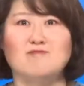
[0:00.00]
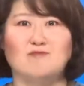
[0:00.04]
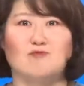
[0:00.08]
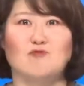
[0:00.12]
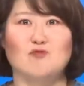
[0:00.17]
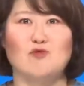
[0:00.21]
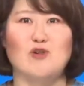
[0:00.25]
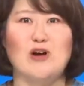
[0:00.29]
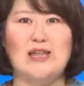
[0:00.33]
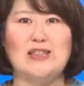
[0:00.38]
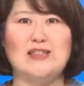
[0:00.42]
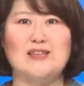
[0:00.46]

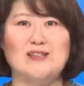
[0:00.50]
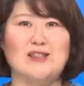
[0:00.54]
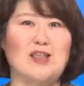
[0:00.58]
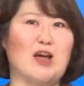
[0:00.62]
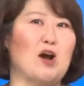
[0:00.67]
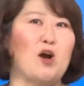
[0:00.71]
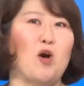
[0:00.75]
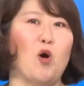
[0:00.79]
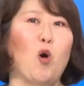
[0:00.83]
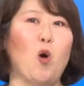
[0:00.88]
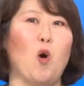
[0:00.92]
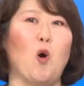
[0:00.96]
with
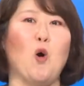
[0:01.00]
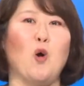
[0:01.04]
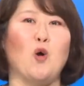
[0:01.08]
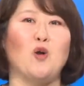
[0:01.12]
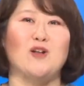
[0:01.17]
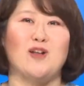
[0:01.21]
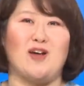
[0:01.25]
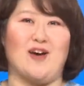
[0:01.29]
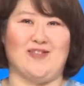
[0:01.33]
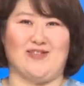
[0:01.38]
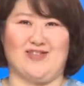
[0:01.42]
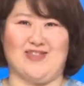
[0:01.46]
their
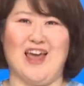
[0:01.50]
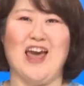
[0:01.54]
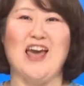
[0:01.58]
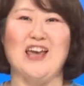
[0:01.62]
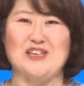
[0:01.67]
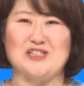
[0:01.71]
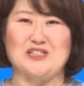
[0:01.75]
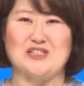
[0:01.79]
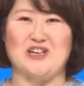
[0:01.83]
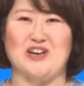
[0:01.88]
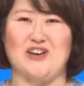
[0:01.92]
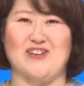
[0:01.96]
all
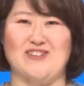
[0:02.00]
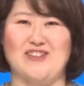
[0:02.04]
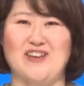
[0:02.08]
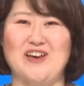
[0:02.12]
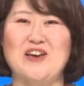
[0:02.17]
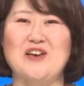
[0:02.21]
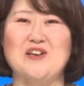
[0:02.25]
attention.